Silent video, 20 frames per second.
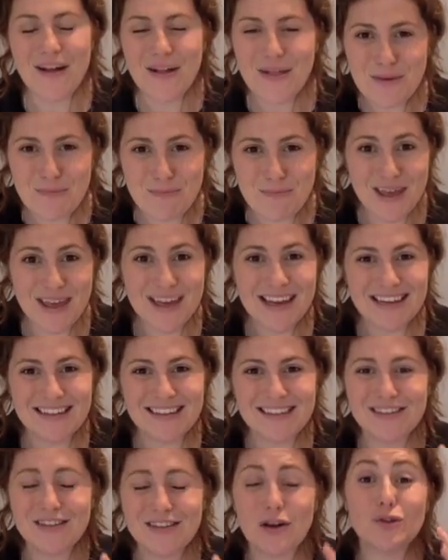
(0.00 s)
the beginning
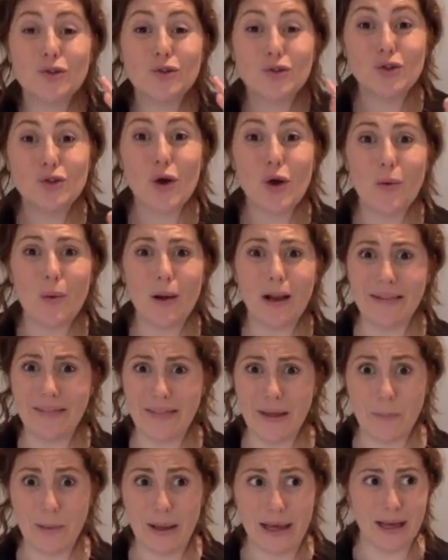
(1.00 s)
starts so well
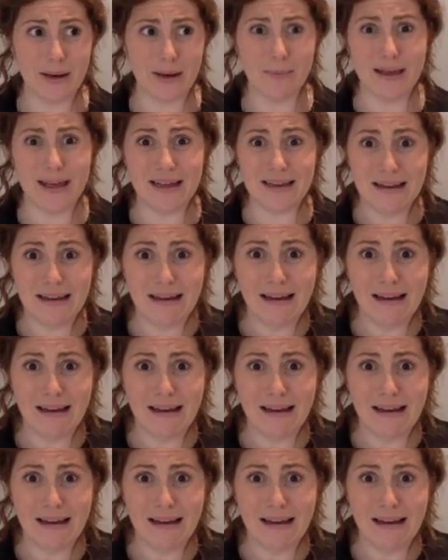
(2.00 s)
and we get a bit,